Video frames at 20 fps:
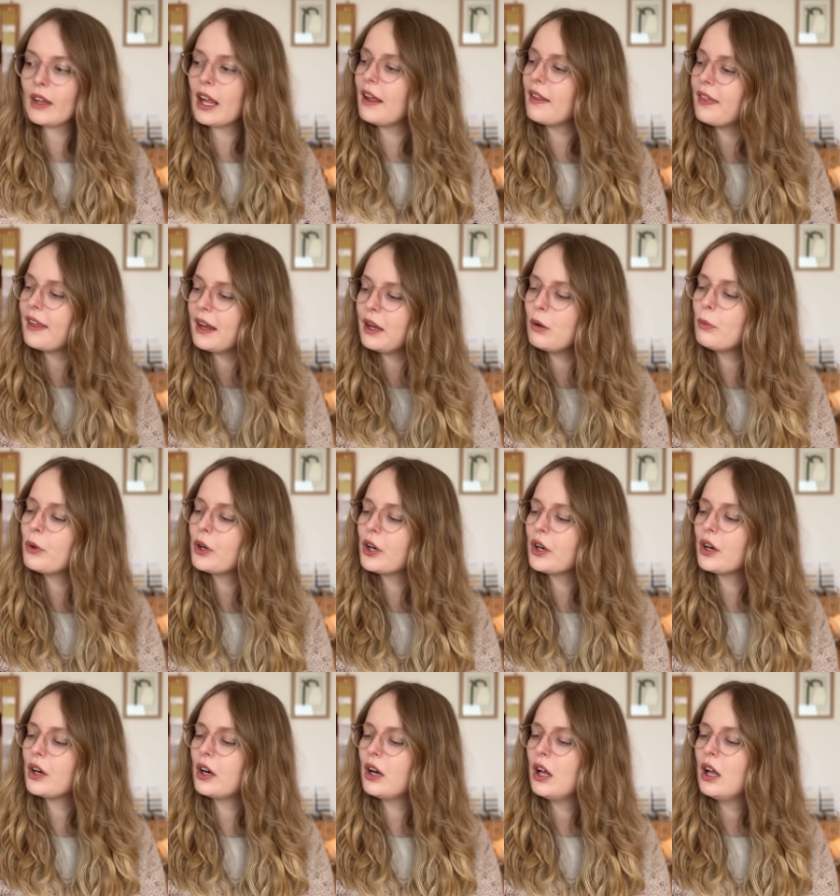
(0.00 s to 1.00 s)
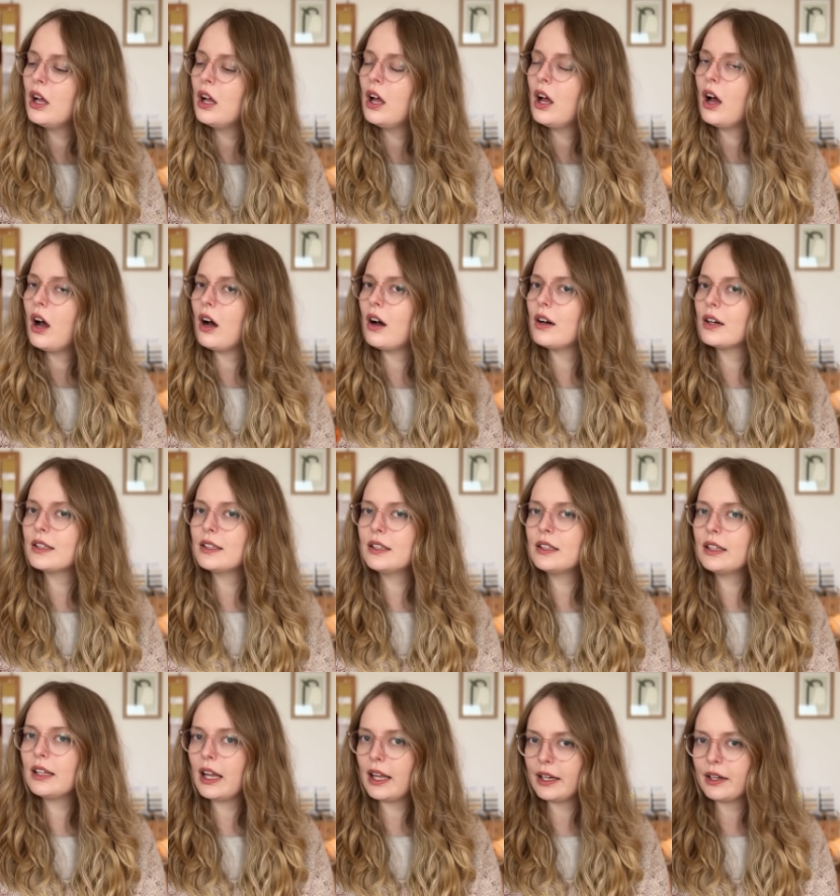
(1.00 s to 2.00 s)
They were on
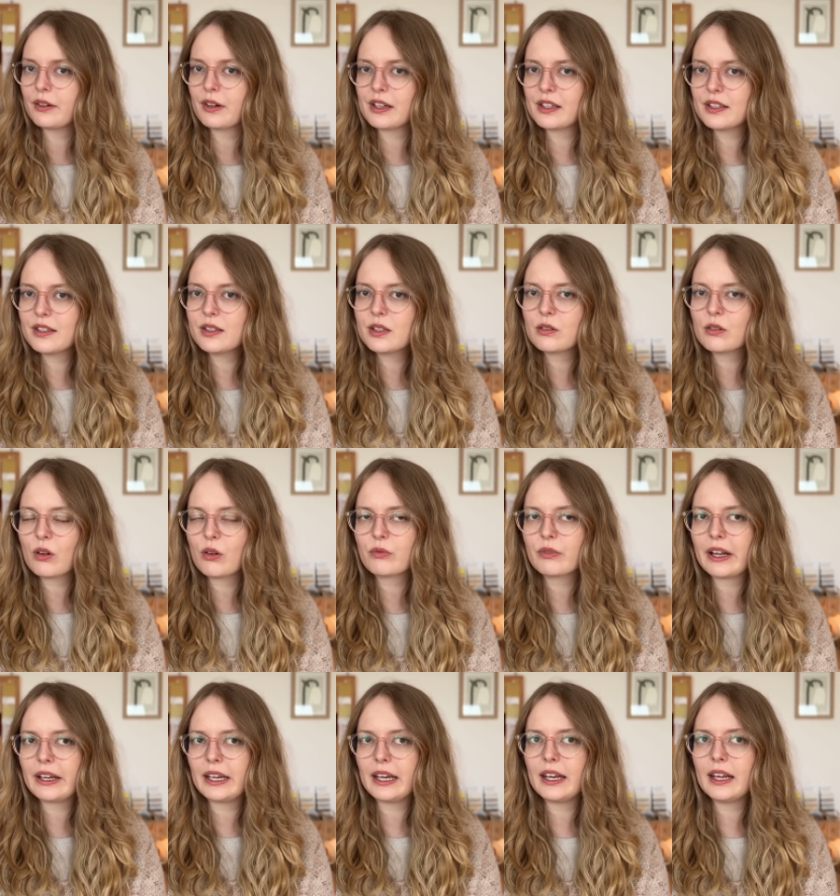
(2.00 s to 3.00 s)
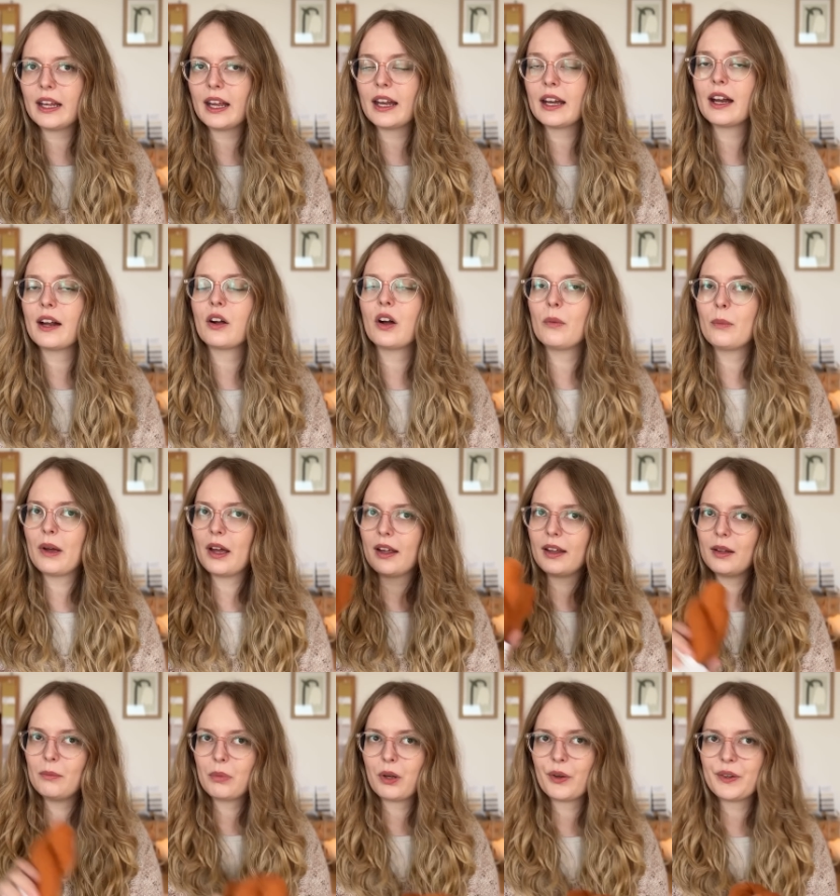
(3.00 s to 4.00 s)
clearance already, and I got my
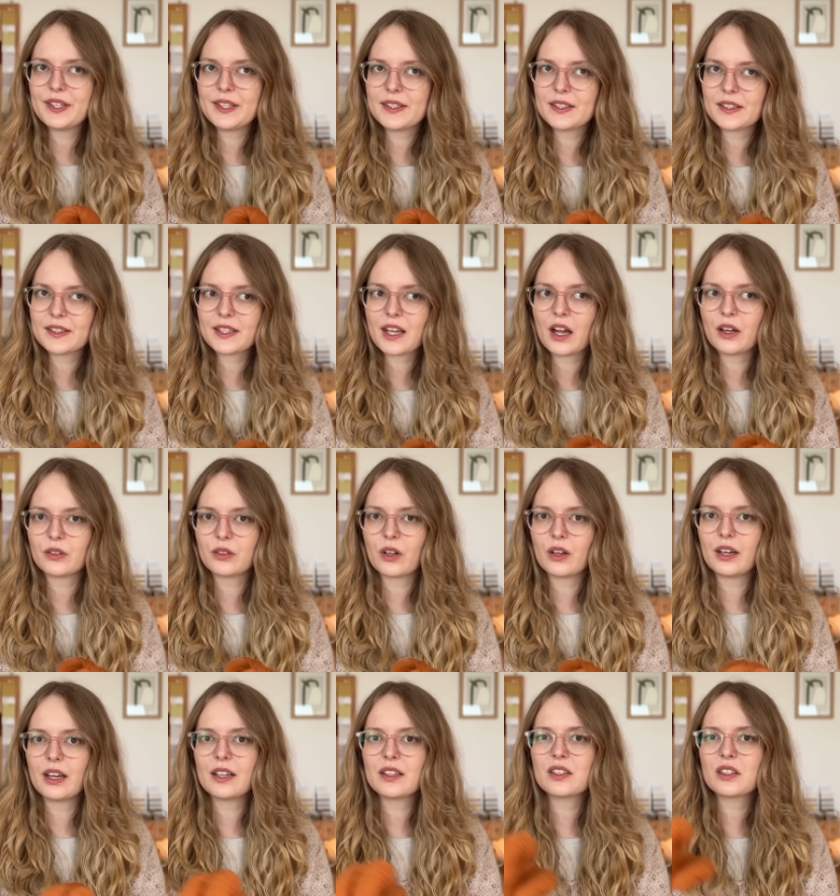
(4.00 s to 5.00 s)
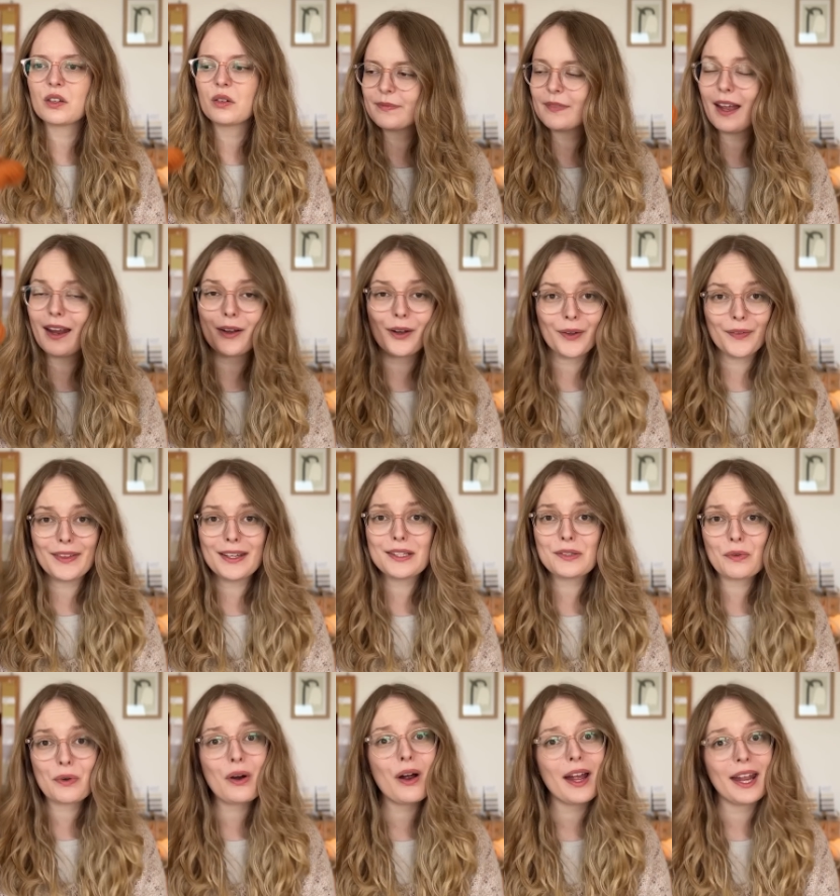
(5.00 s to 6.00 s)
employees discount on it, so I got these
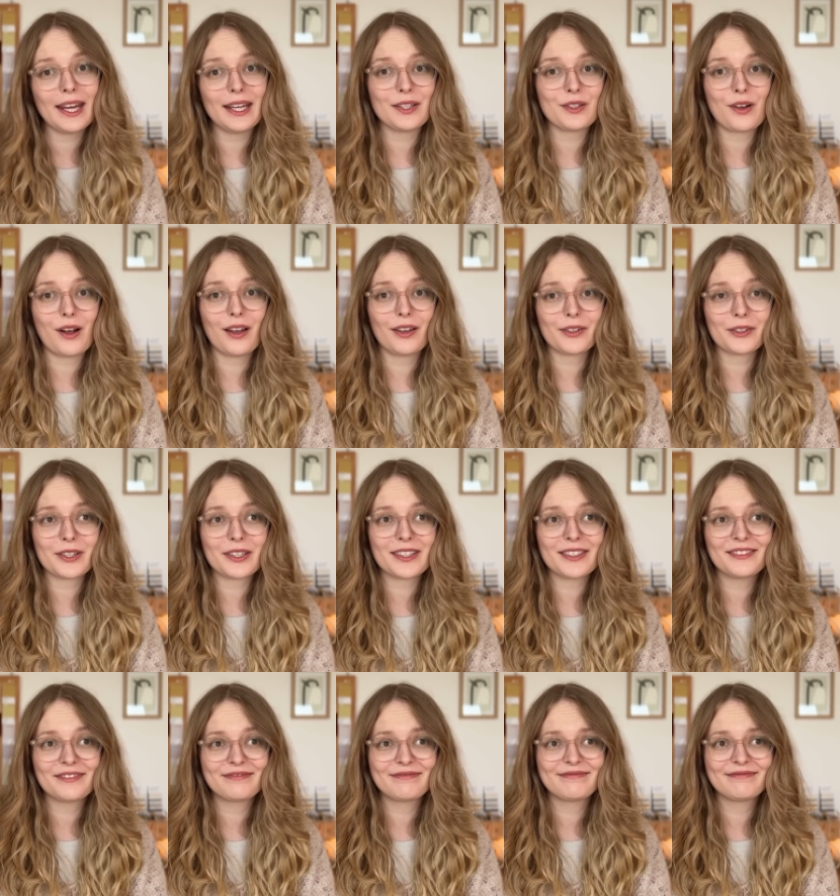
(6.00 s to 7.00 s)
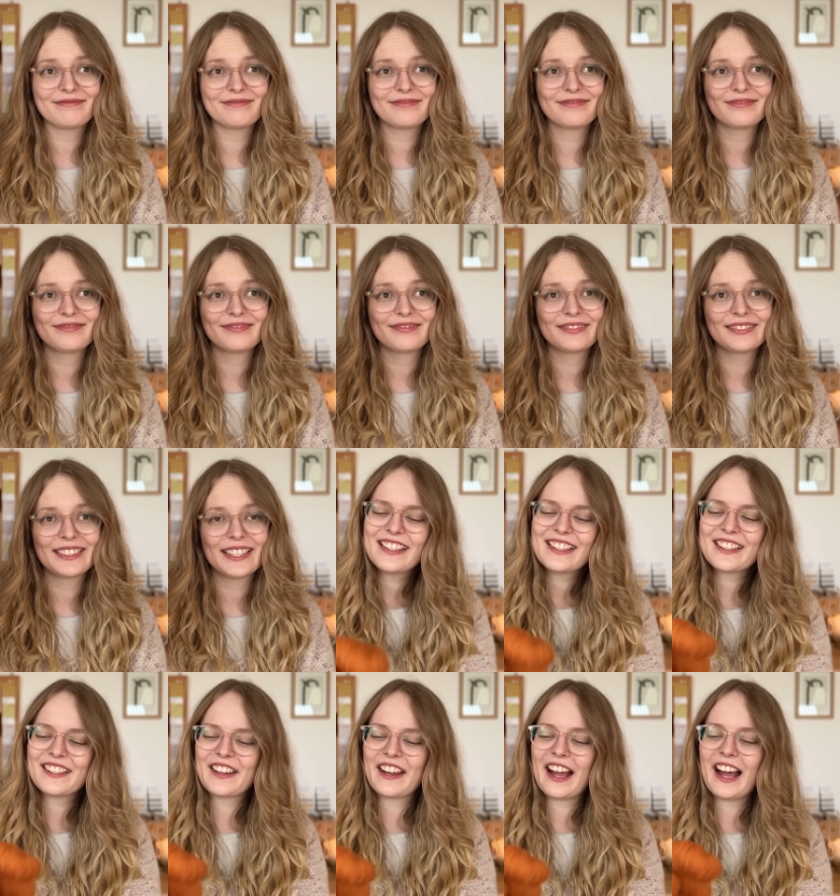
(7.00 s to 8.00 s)
for $8.
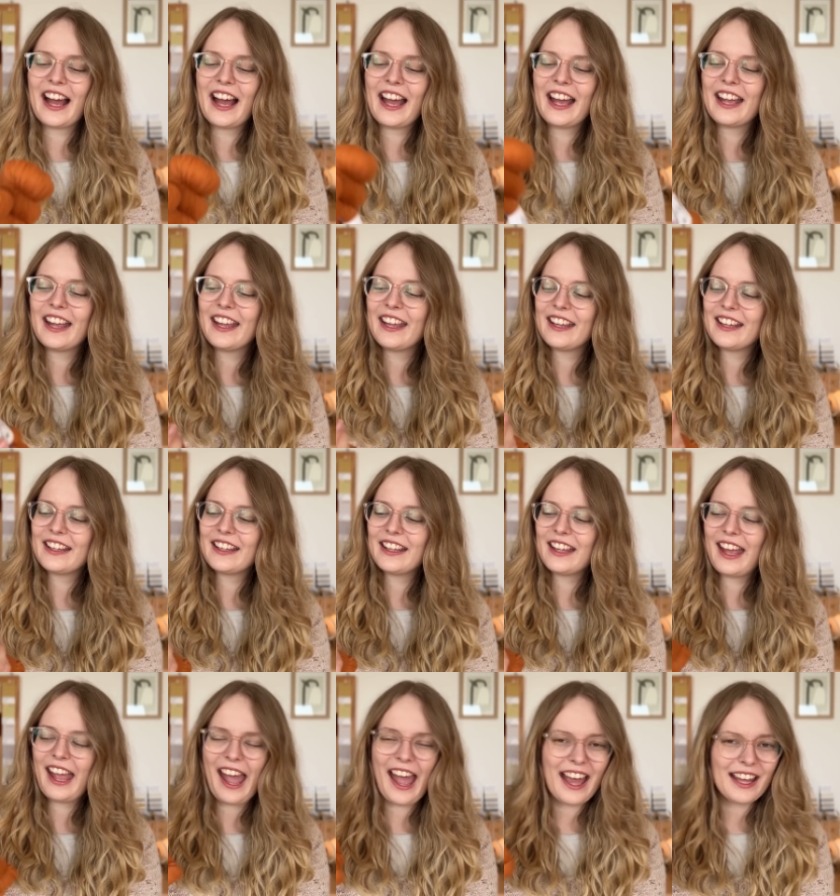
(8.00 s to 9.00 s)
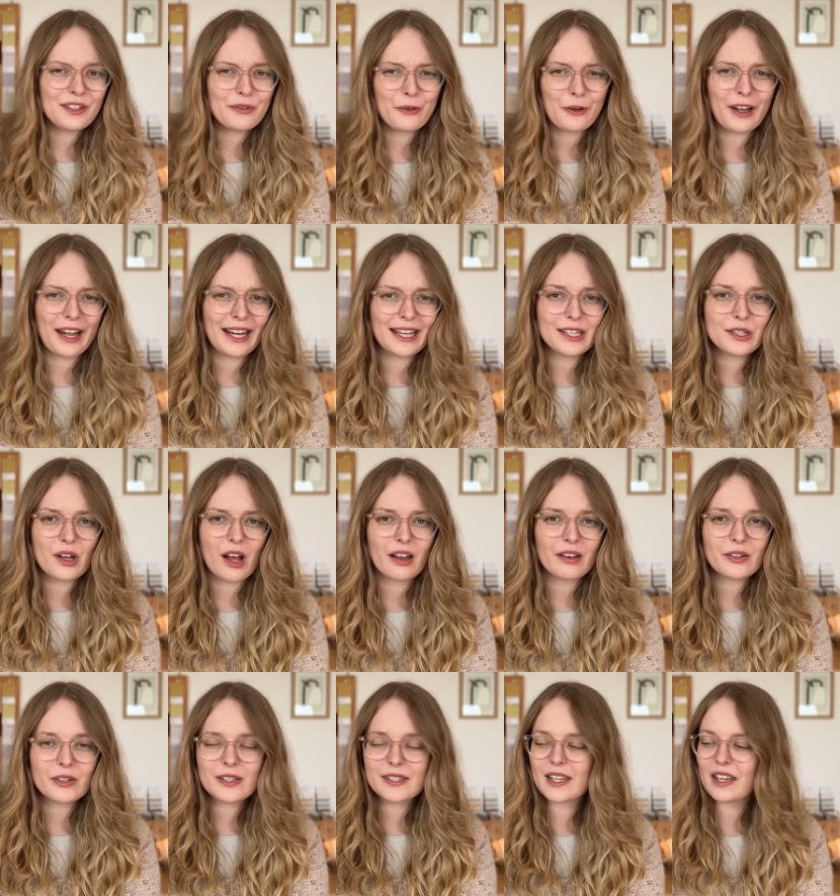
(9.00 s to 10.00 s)
So yeah, a hat for
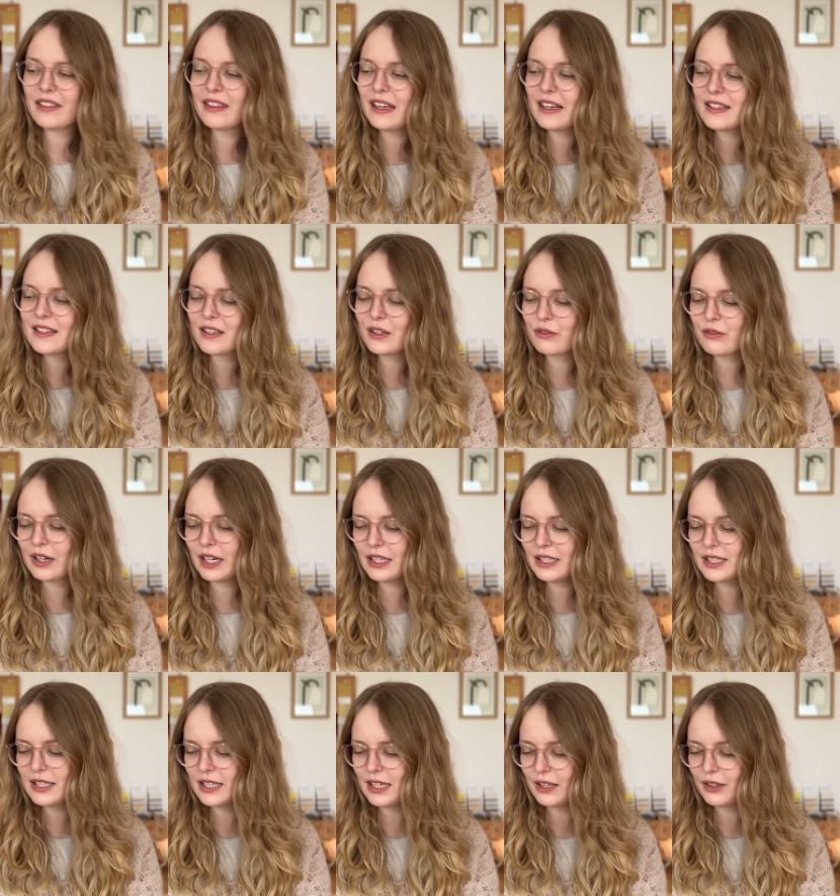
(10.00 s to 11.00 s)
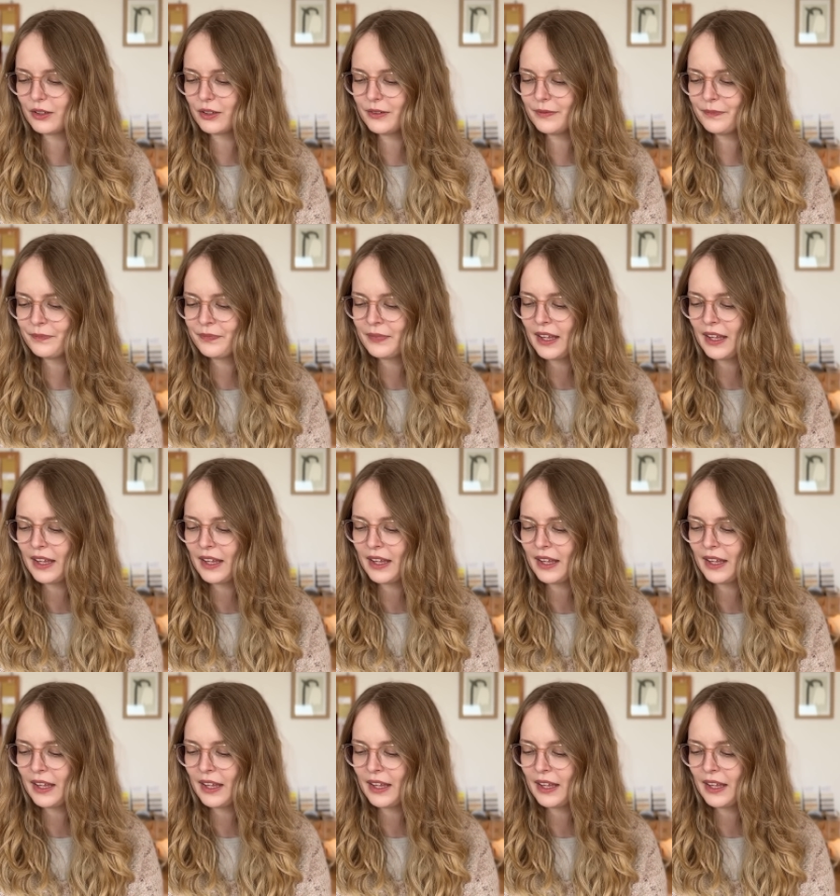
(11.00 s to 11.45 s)
$8 I think is a great deal.